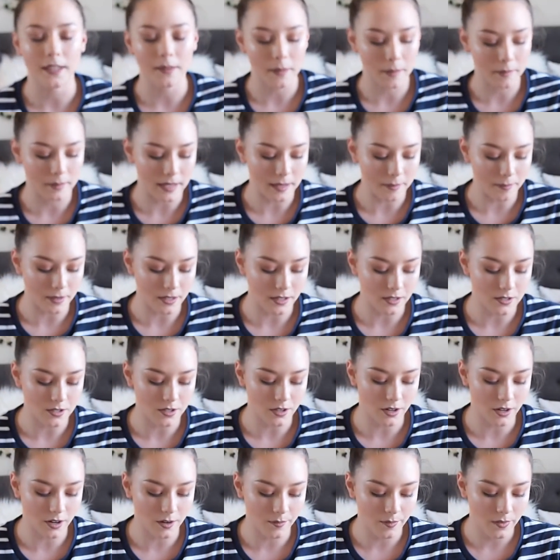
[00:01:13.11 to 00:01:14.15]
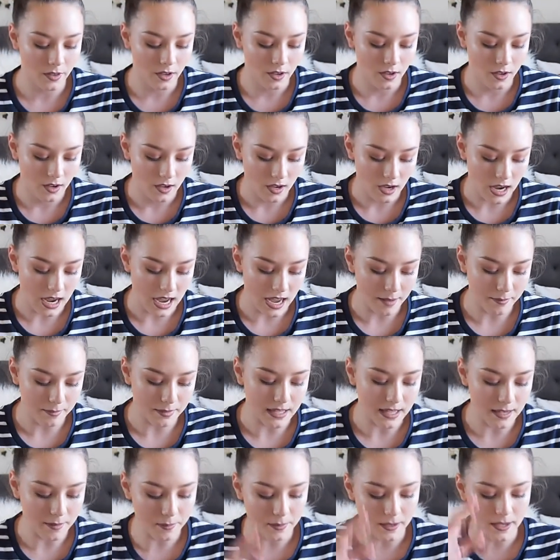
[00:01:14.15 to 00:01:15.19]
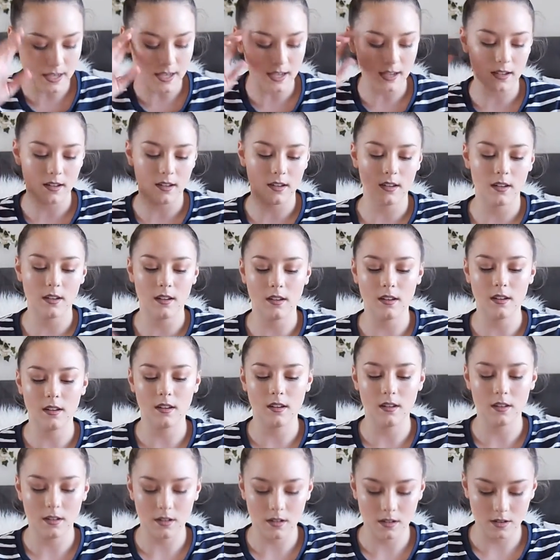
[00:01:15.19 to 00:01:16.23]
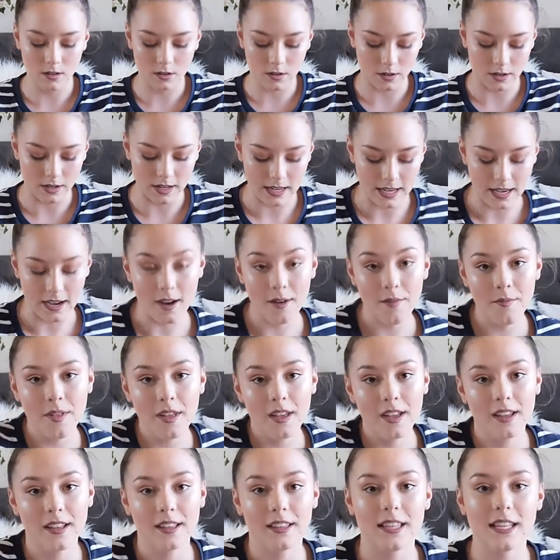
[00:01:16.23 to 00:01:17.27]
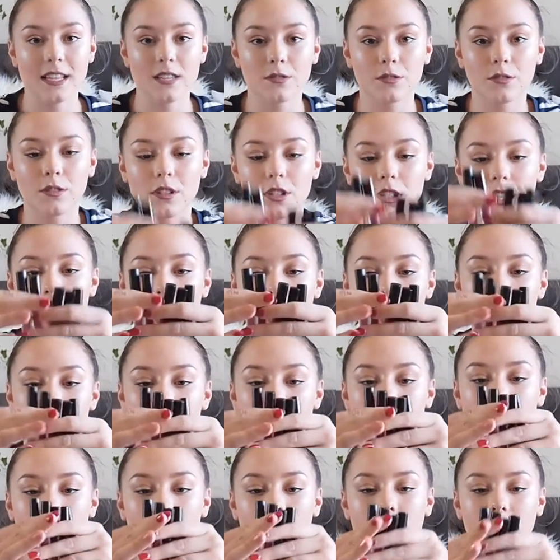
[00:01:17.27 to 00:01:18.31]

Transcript: of them I'm keeping. So, I'm keeping, oh, here. These are all the shades.